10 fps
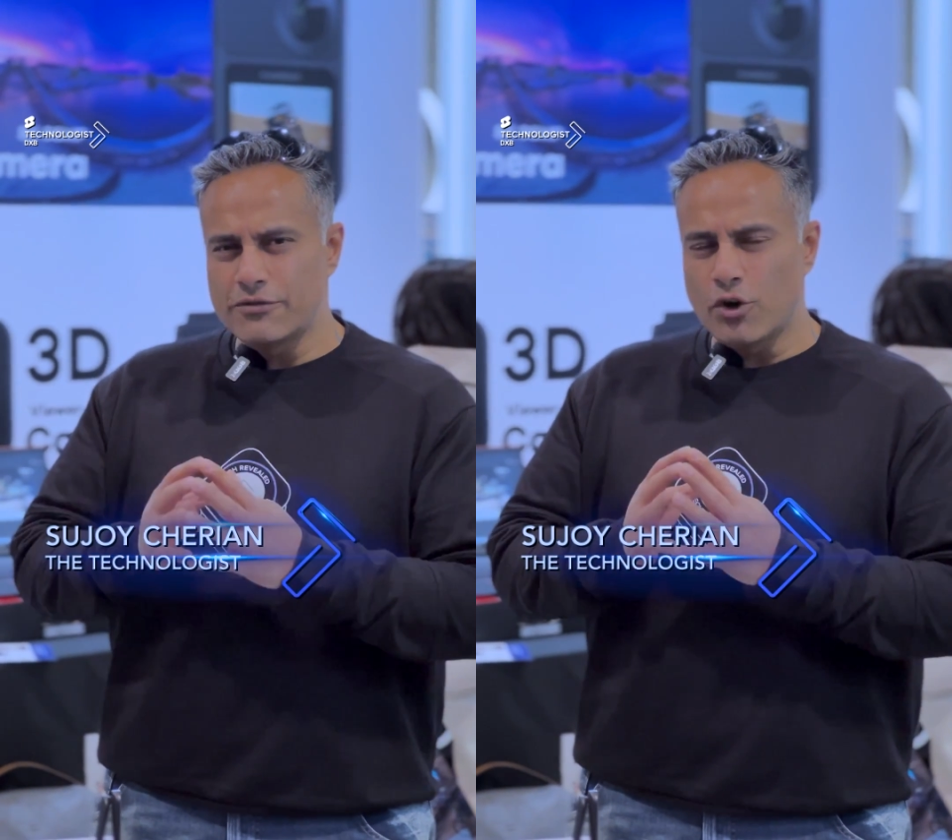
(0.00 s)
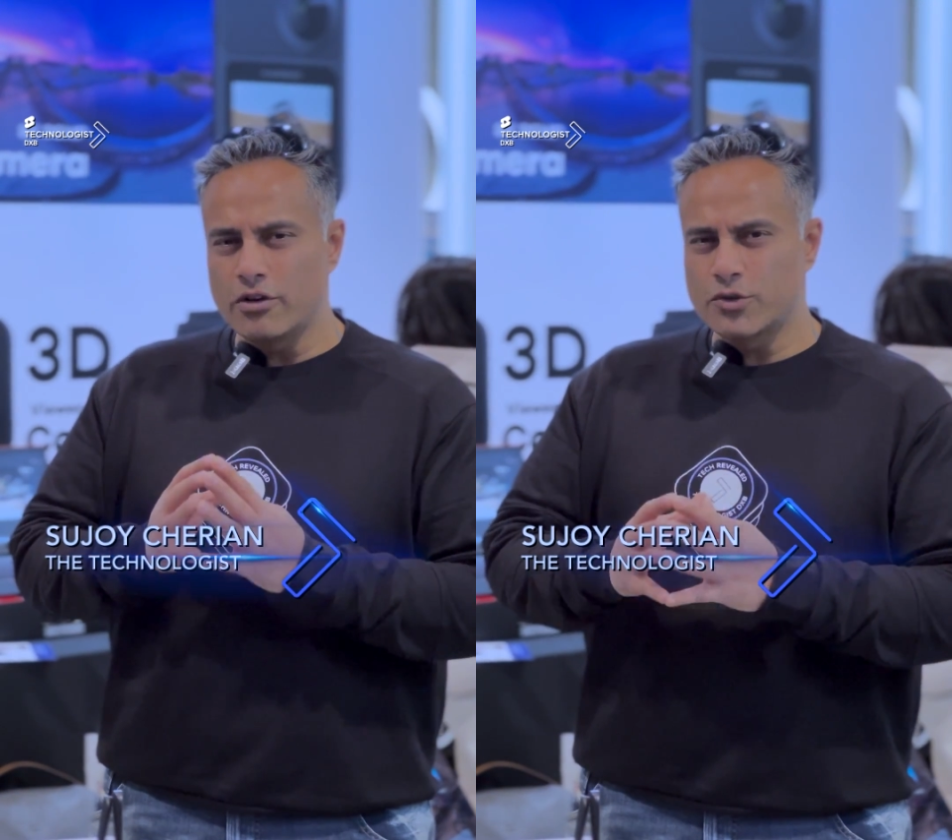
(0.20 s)

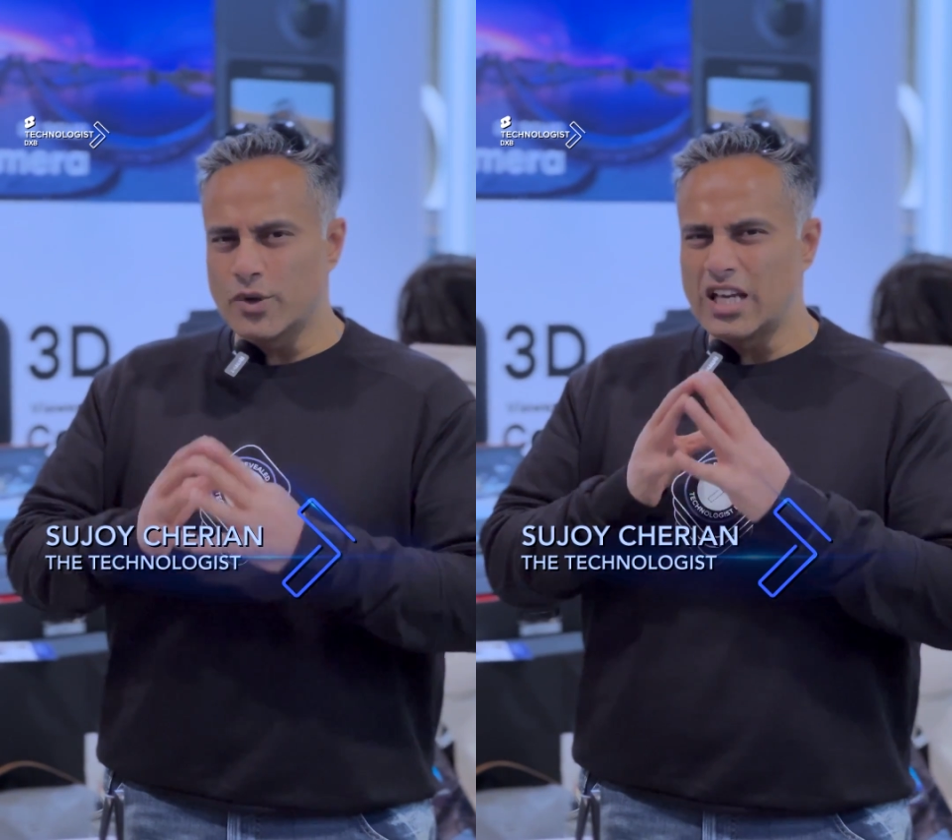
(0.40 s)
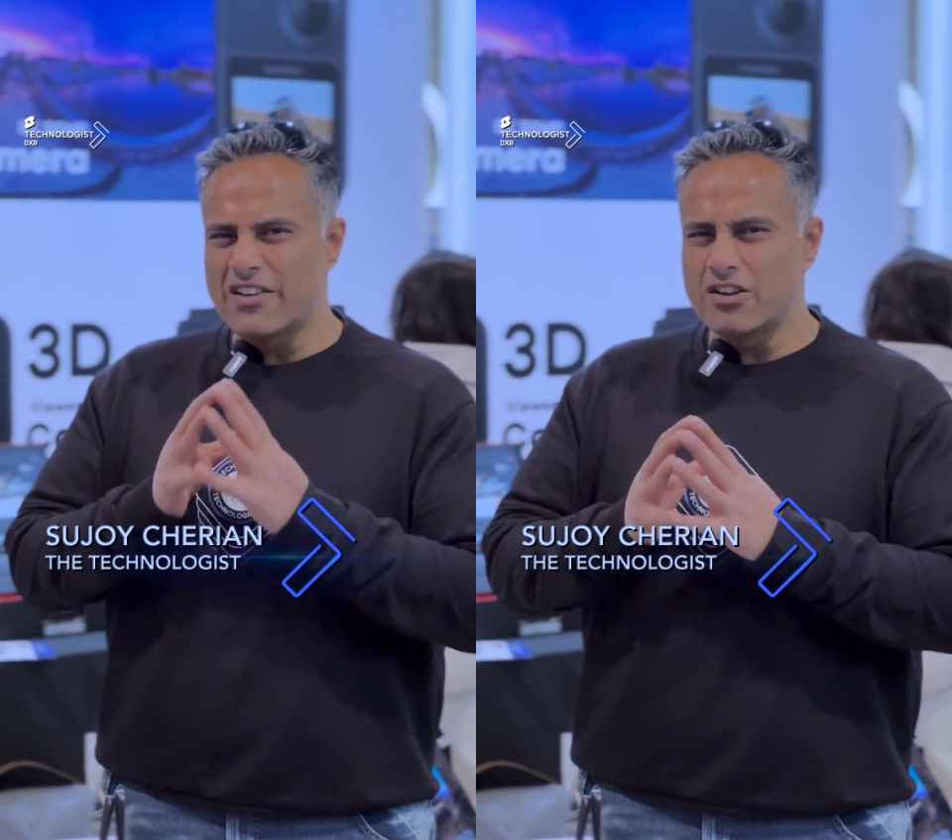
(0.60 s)
evolve
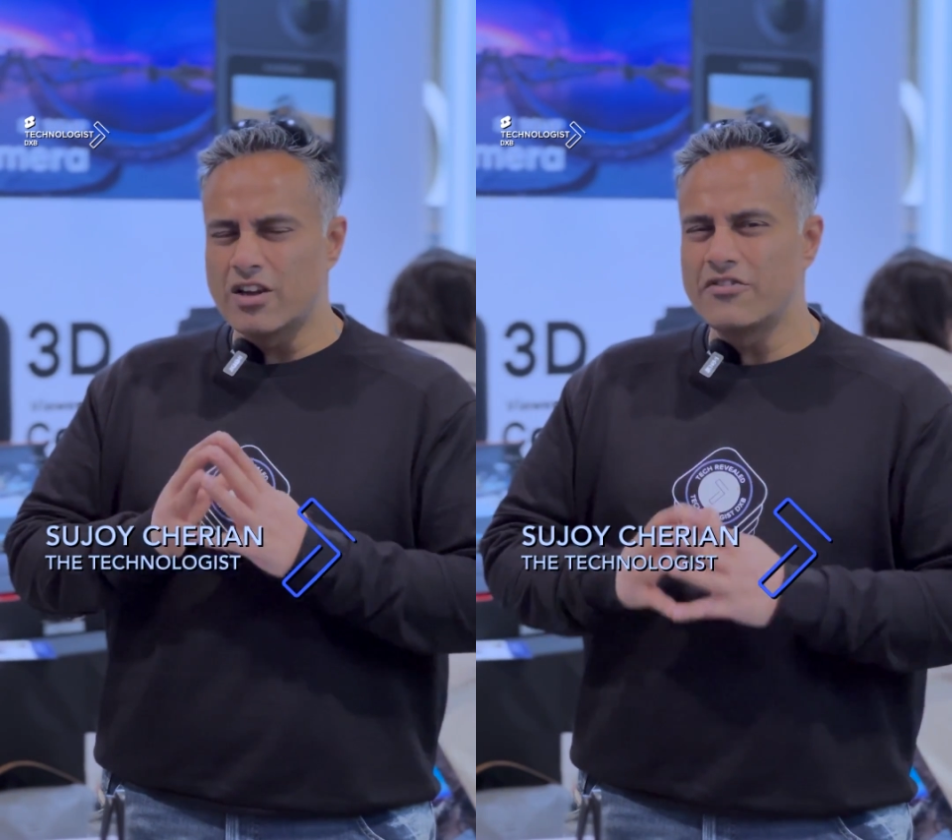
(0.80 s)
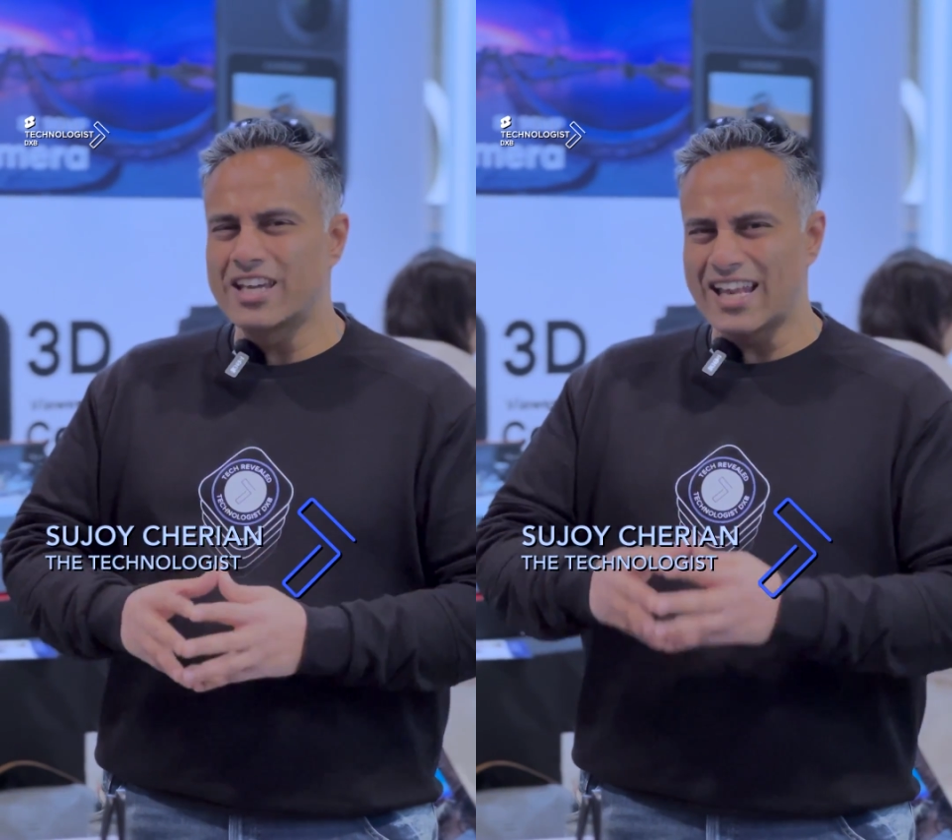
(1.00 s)
to a level
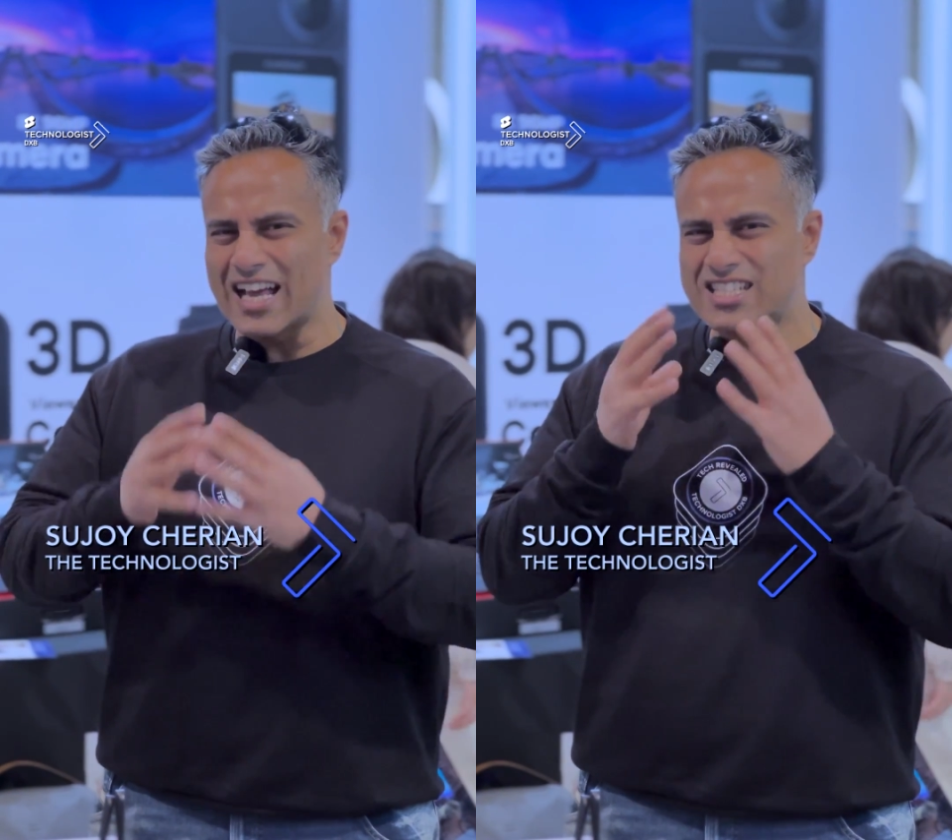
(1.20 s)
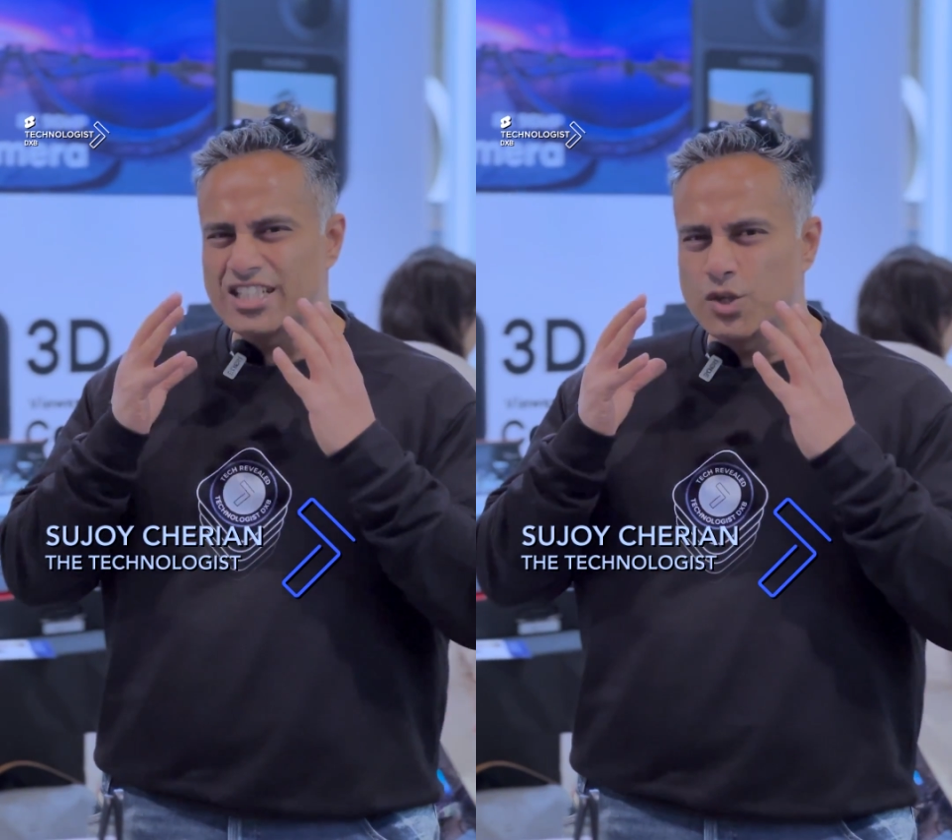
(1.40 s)
where we can
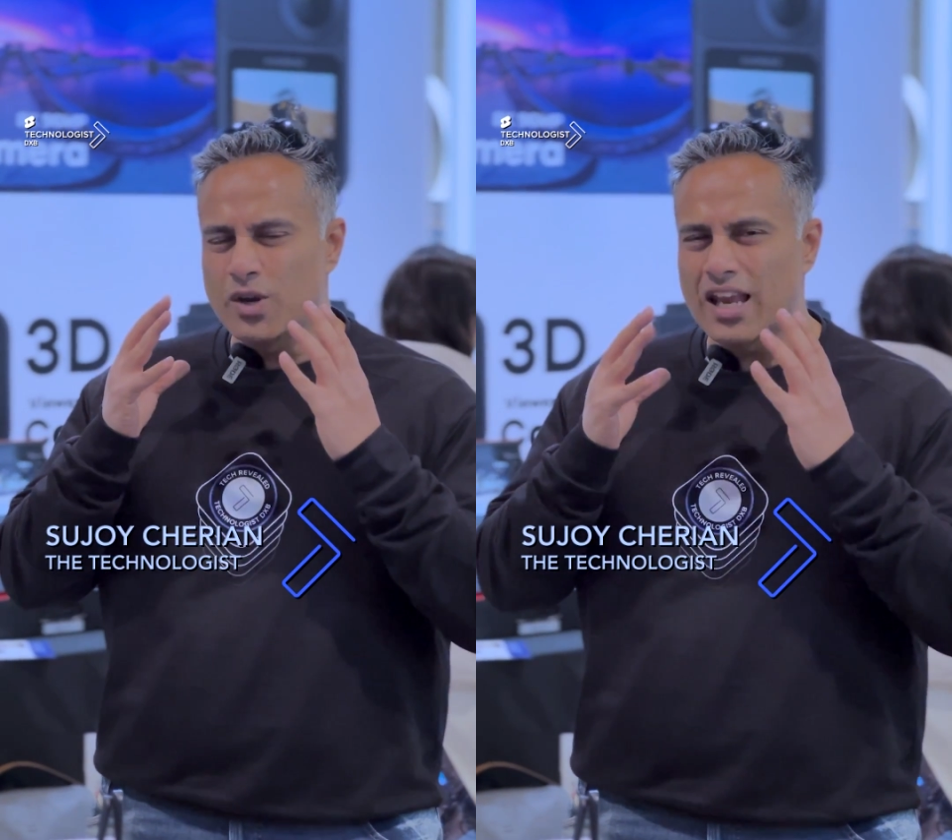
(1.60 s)
actually do